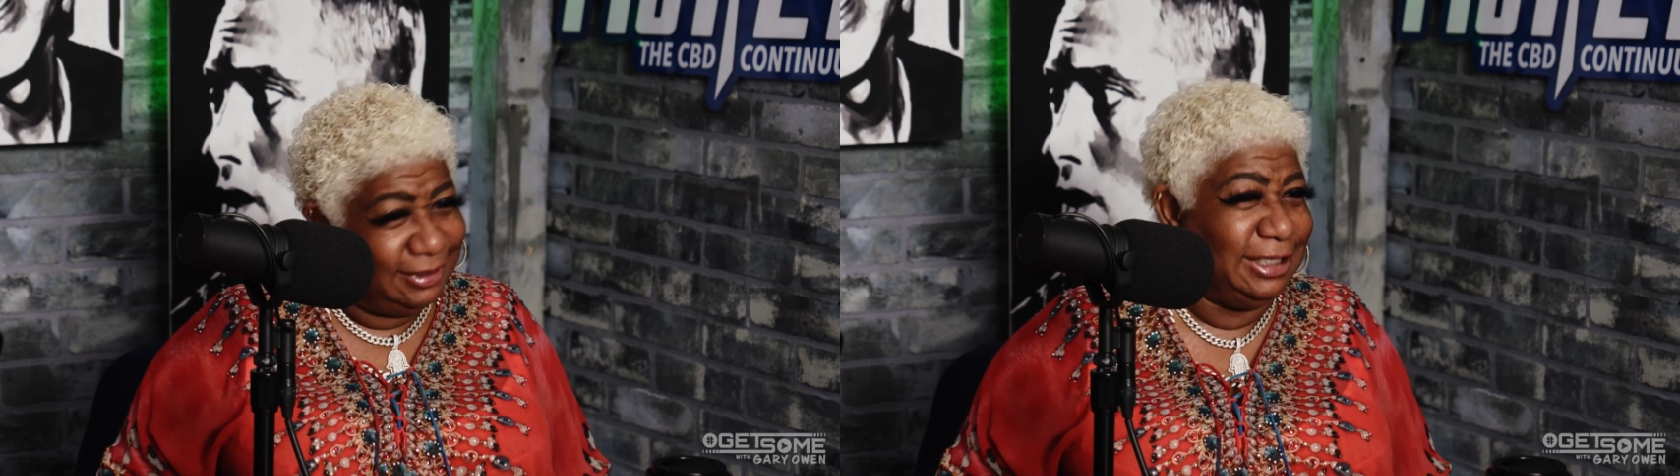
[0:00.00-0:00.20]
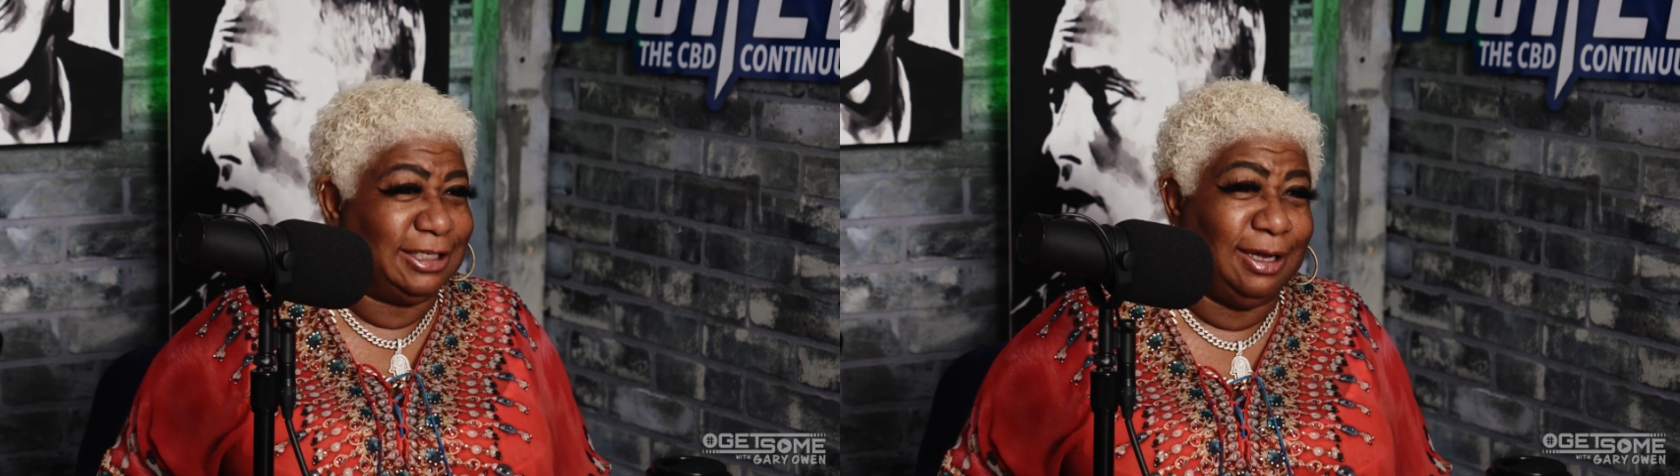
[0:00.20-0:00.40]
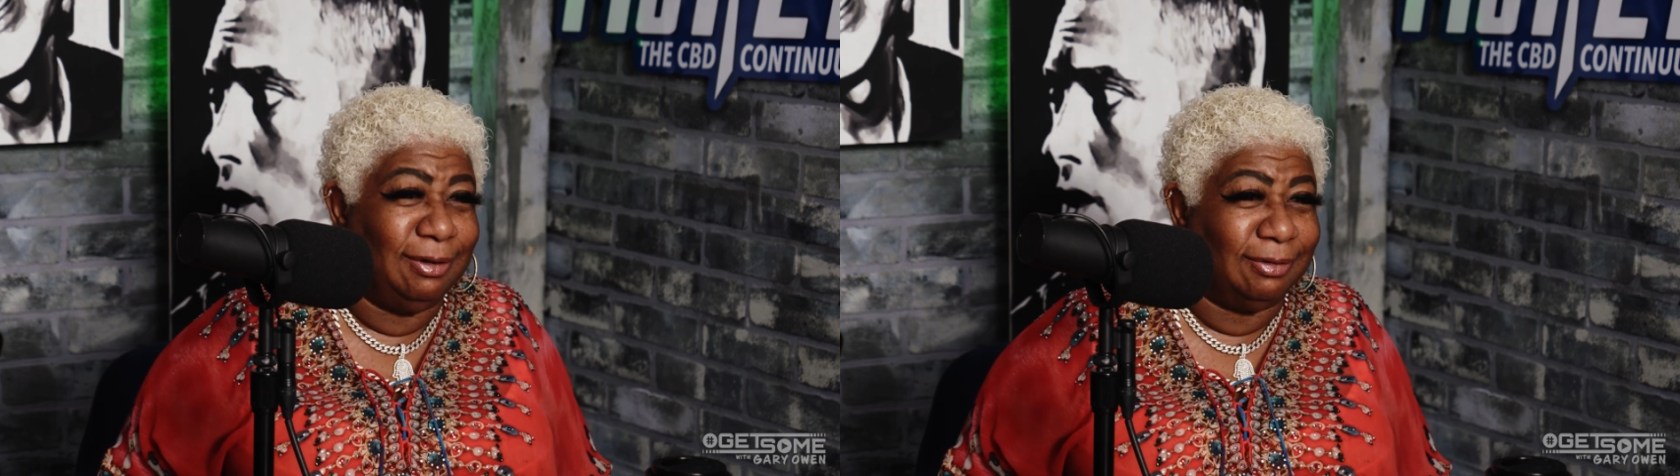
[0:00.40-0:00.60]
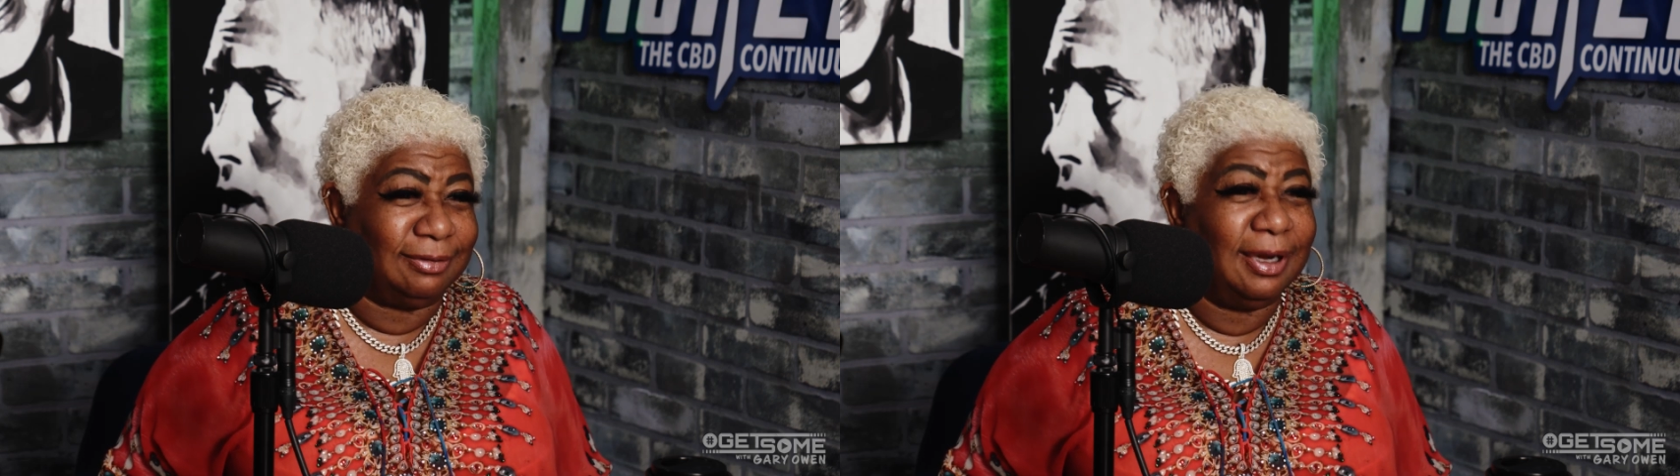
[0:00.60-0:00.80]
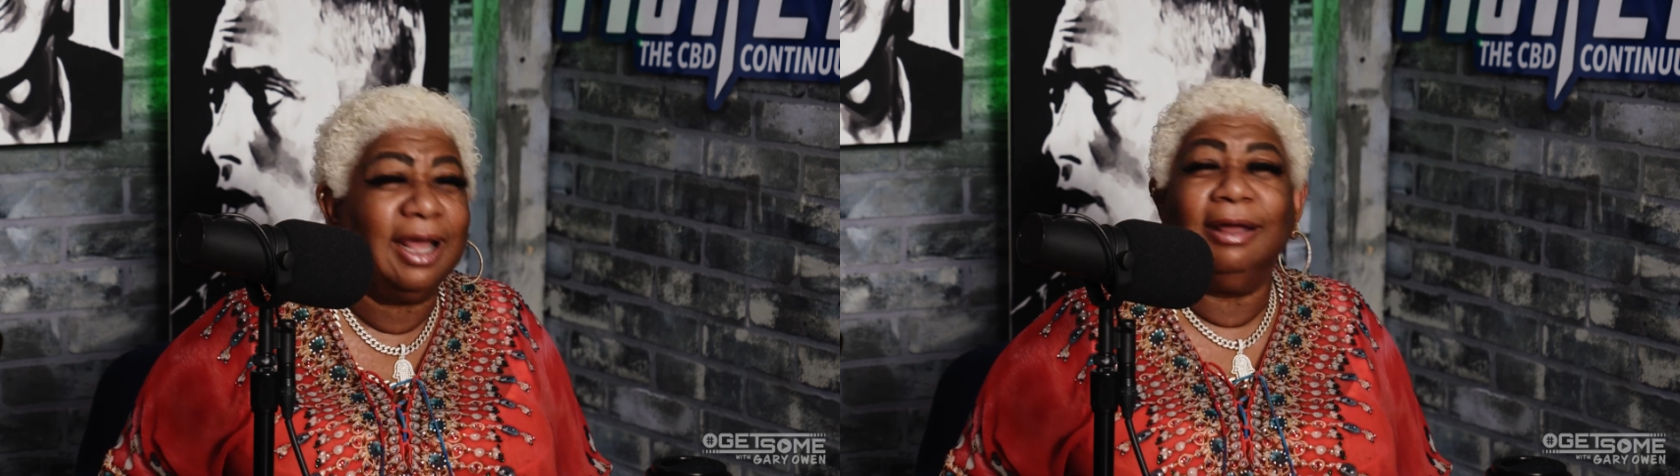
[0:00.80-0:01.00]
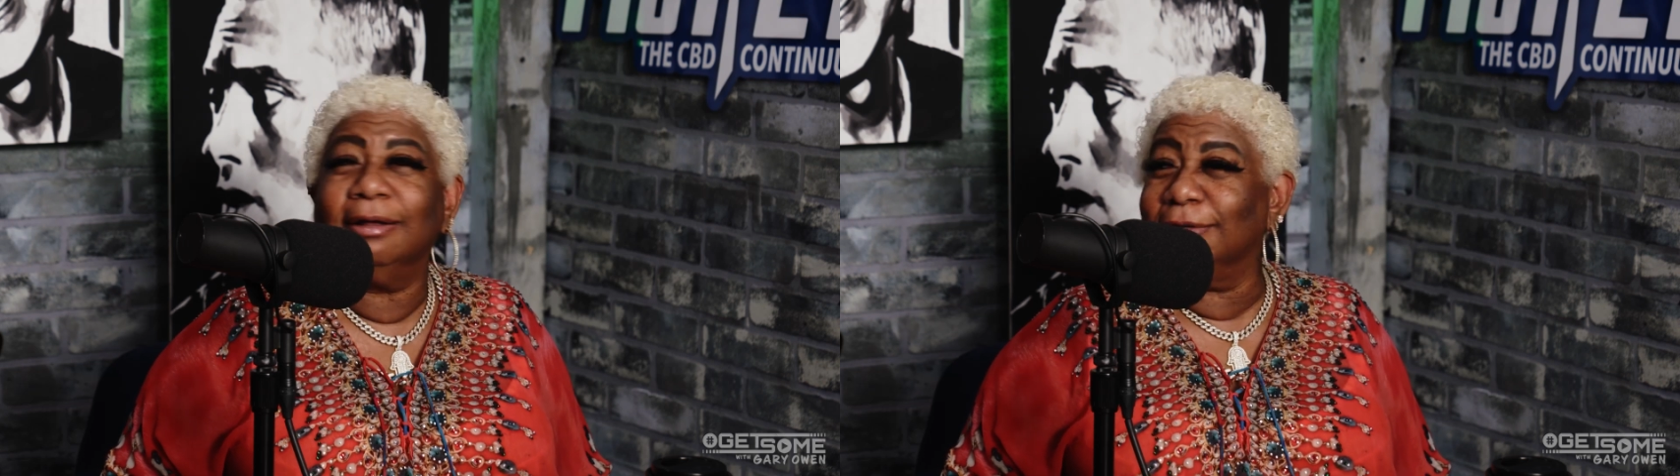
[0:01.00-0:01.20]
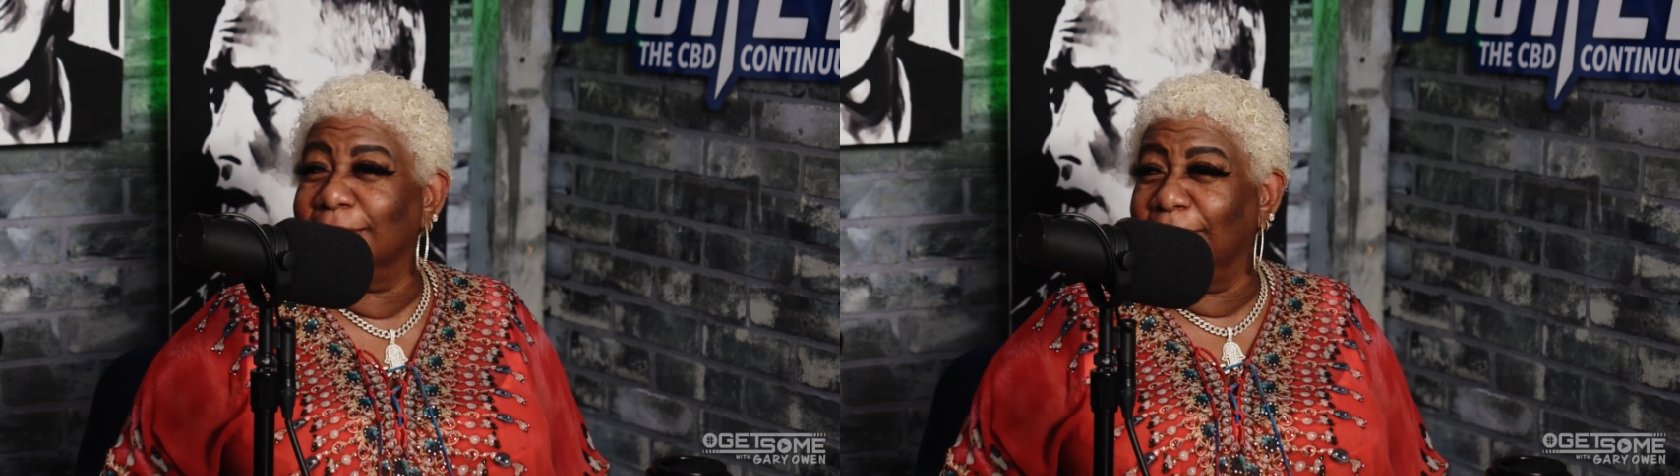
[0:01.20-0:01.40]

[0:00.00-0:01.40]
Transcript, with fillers: it's on. You